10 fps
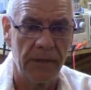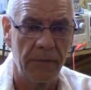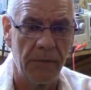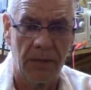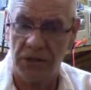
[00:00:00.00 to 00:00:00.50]

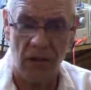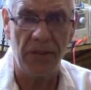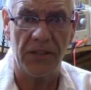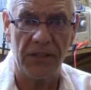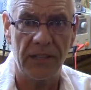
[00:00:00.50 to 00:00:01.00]
Because
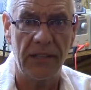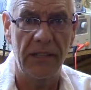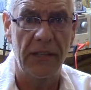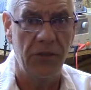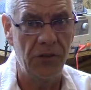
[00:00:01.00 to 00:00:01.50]
obviously
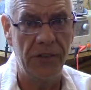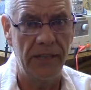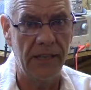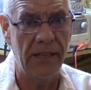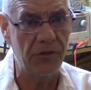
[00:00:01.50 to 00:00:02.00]
you didn't
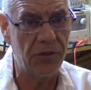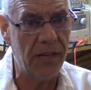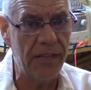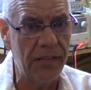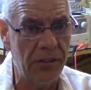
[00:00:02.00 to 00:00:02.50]
get
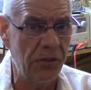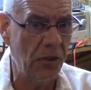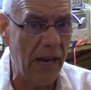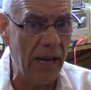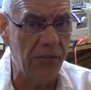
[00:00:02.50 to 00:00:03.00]
educated in your
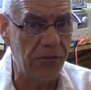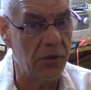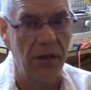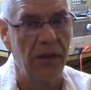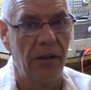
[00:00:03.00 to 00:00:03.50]
life.
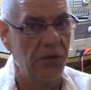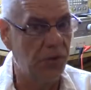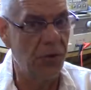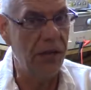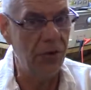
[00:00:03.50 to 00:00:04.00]
So
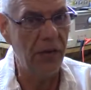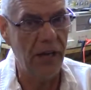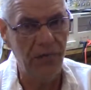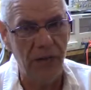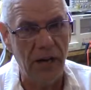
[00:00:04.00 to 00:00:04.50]
during your
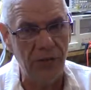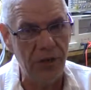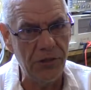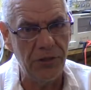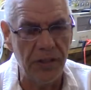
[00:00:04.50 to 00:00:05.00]
life you have to
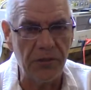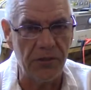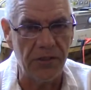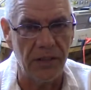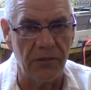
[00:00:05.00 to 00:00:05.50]
educate
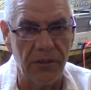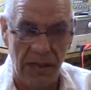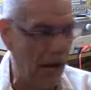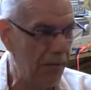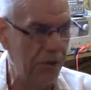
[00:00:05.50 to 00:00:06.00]
yourself.
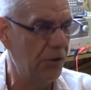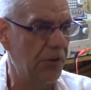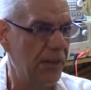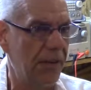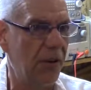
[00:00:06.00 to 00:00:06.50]
I've been
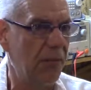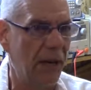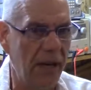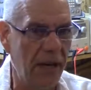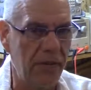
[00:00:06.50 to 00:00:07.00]
doing it all
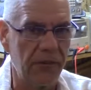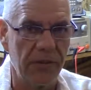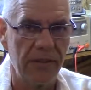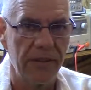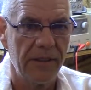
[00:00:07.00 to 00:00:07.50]
my life.
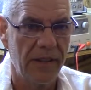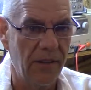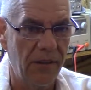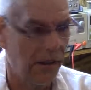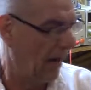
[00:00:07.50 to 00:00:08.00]
You
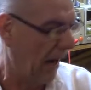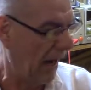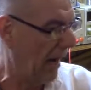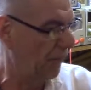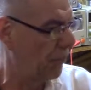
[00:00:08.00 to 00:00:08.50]
know, I
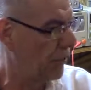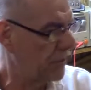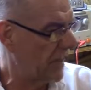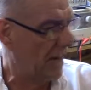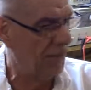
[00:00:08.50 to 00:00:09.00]
have
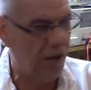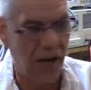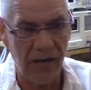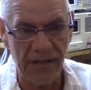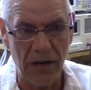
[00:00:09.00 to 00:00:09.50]
bruise, I have
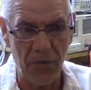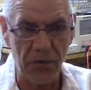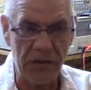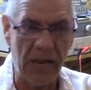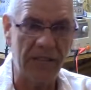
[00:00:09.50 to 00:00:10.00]
cut, I
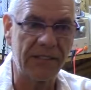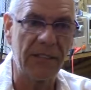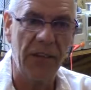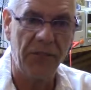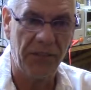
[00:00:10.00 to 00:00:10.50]
almost lost
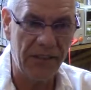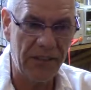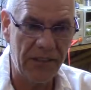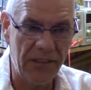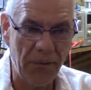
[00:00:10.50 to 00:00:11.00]

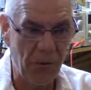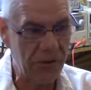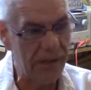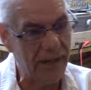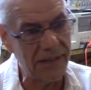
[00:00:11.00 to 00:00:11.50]
finger, I
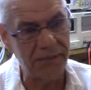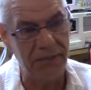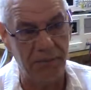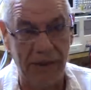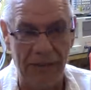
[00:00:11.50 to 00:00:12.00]
almost lost
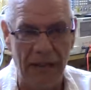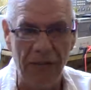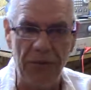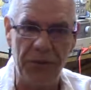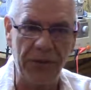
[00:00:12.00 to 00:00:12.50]
my life
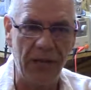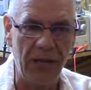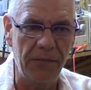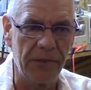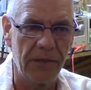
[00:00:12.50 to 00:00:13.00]
a few
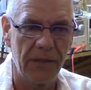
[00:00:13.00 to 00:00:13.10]
times.